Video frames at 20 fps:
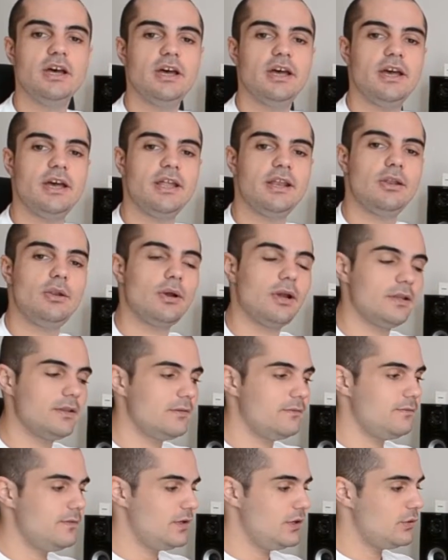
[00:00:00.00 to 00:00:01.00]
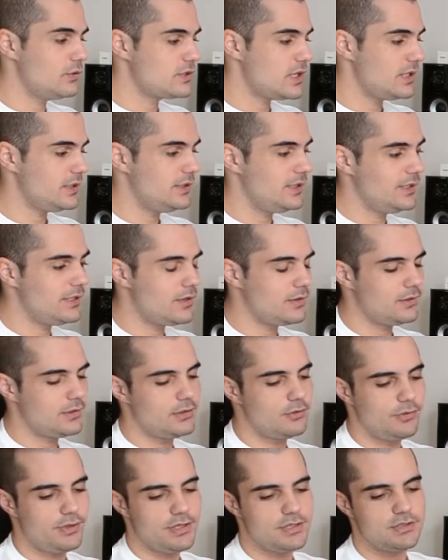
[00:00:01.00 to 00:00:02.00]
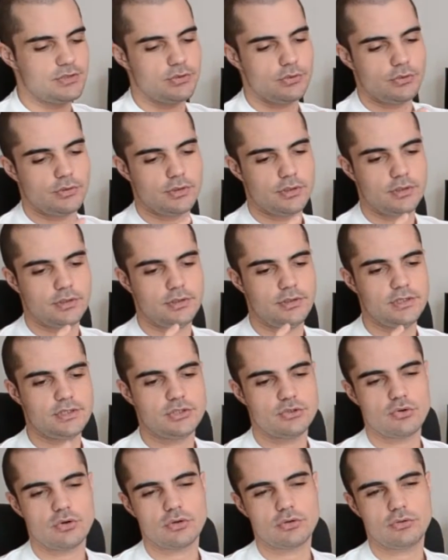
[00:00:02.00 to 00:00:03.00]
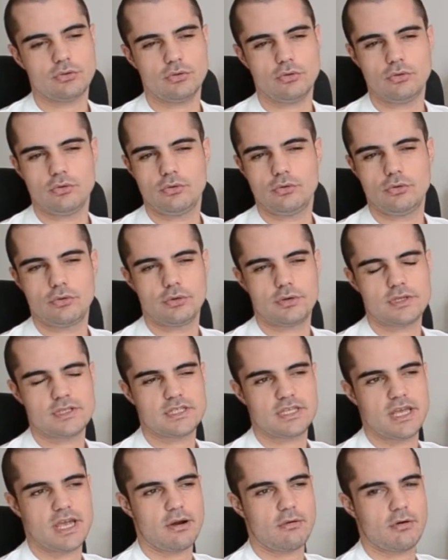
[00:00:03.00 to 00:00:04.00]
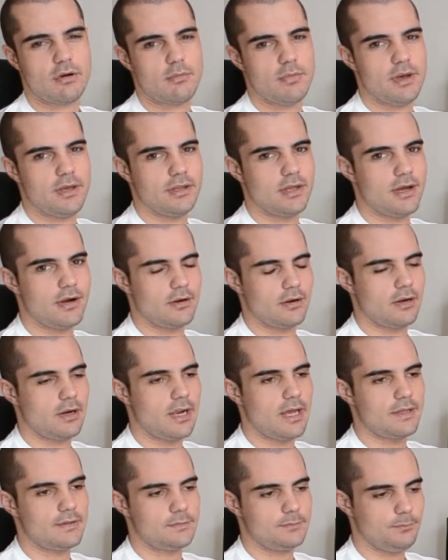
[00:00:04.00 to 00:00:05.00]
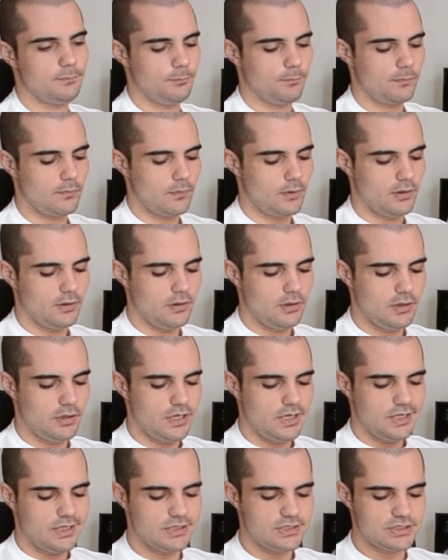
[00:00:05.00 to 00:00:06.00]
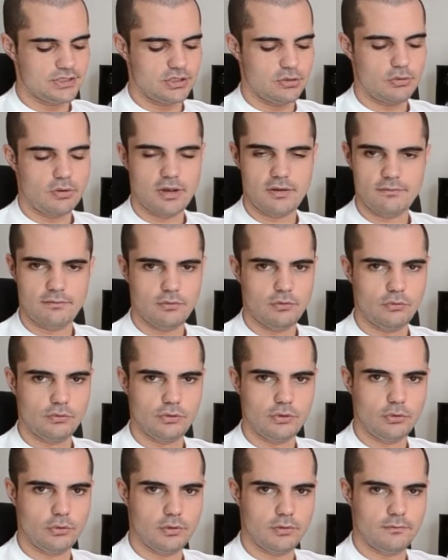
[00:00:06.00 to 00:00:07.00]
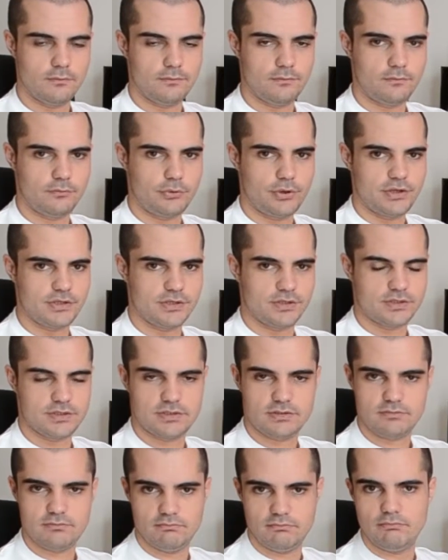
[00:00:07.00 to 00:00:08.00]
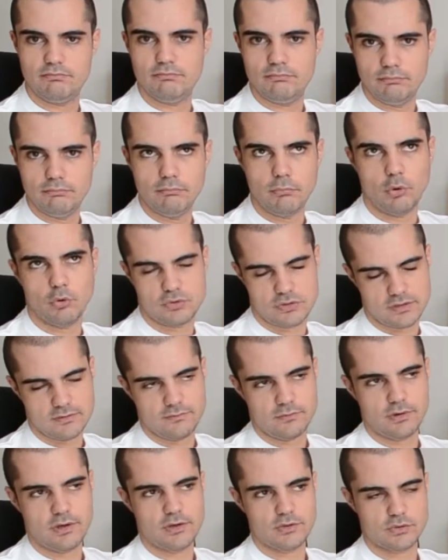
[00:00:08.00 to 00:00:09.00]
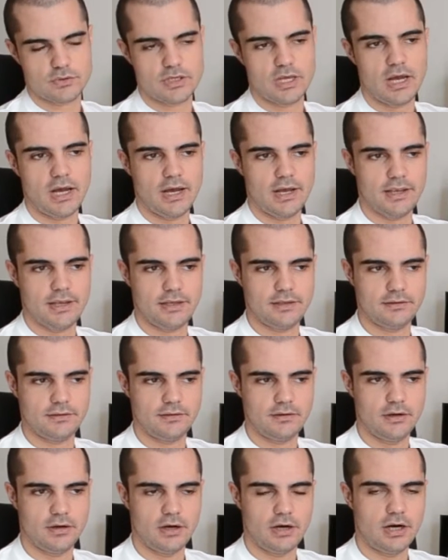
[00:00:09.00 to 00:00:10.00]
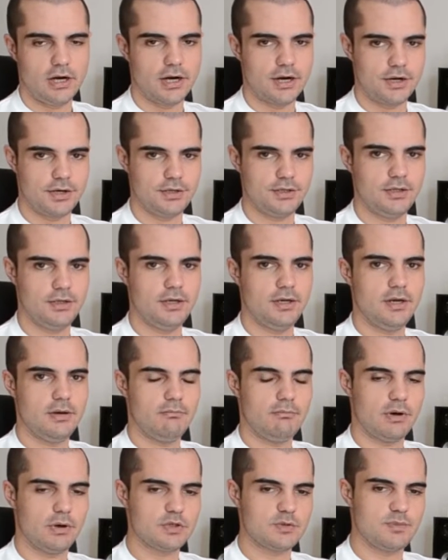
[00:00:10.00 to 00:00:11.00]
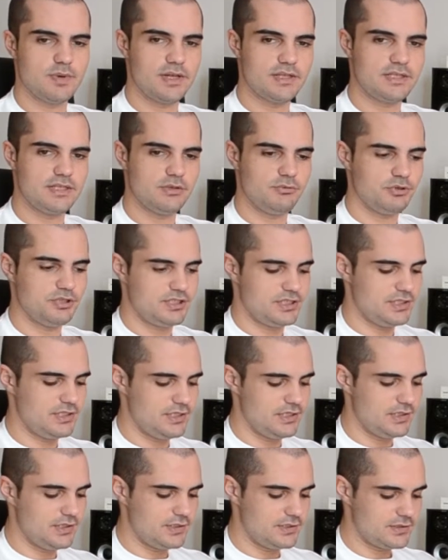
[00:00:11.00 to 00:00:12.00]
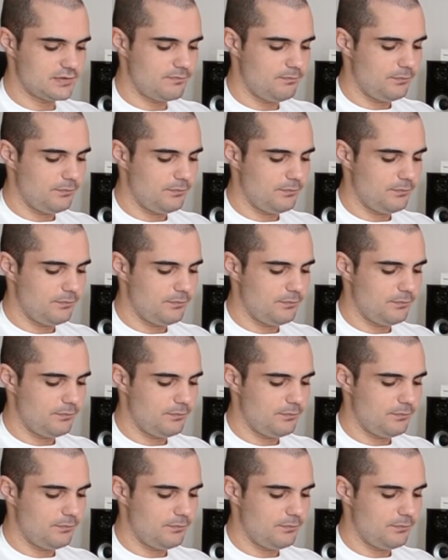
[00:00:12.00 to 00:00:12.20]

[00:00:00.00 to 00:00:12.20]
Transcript: And look at the videos I did on the Razer Destructor, Scarab and Ironclad. Because I've owned all of most of Razer's high-end hard mouse mats in recent years.